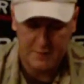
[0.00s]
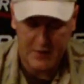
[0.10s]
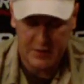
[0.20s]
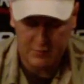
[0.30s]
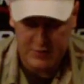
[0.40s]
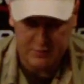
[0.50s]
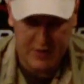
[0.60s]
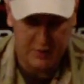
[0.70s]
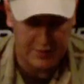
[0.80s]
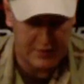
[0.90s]
by the RIS
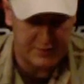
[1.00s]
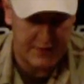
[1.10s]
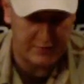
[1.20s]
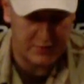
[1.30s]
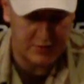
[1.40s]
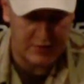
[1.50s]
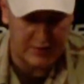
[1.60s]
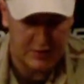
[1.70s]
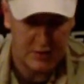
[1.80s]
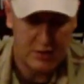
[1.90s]
rail that is found
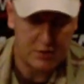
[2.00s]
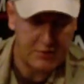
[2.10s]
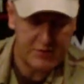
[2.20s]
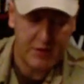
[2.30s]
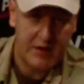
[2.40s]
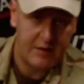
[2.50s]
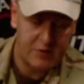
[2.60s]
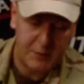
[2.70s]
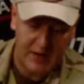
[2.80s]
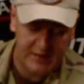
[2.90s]
underneath. The RIS rail here
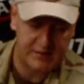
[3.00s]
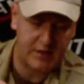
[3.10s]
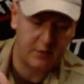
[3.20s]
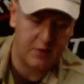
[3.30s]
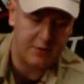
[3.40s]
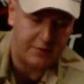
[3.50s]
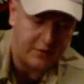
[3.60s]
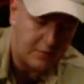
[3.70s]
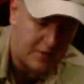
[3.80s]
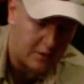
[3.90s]
is plastic rather
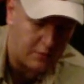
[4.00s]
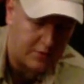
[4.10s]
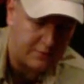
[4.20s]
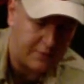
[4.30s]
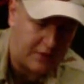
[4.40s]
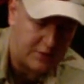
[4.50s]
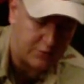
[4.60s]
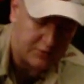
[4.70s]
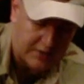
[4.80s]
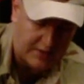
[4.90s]
than the metal one for the
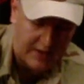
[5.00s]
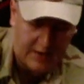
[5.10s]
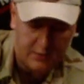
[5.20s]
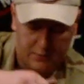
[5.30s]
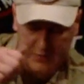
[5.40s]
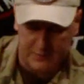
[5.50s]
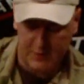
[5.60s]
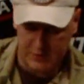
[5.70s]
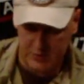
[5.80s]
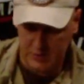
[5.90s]
actual dedicated RIS
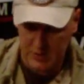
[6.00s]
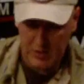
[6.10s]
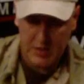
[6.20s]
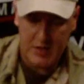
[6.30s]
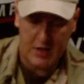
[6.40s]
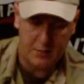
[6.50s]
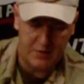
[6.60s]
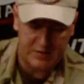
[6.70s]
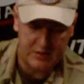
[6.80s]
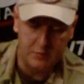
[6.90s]
version,
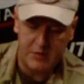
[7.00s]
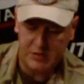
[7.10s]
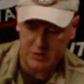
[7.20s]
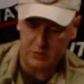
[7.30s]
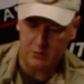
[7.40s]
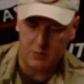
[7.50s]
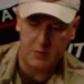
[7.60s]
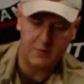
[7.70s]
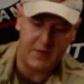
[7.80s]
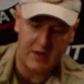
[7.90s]
but it still means that you could
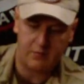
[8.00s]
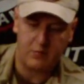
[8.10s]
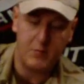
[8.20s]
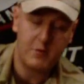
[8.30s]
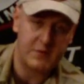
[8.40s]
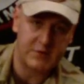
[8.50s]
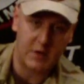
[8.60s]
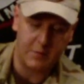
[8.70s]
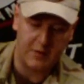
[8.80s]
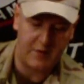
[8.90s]
remove that, remove the
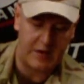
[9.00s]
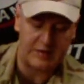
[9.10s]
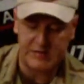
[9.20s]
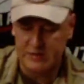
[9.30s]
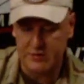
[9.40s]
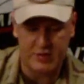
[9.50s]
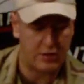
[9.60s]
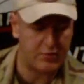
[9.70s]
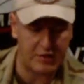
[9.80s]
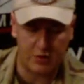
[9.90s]
scope off here and still stick
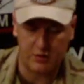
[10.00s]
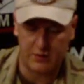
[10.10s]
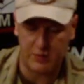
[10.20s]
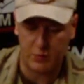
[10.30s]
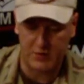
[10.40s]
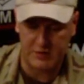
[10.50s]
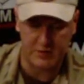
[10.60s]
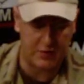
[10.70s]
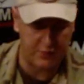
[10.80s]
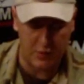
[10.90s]
a red dot on if you wanted
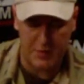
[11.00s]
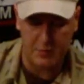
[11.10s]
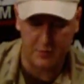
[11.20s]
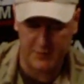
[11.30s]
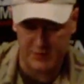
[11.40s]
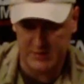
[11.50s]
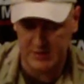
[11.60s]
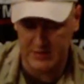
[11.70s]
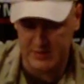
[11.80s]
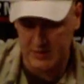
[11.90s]
to, giving a bit more
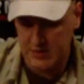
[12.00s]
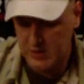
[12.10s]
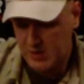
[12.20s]
versatility.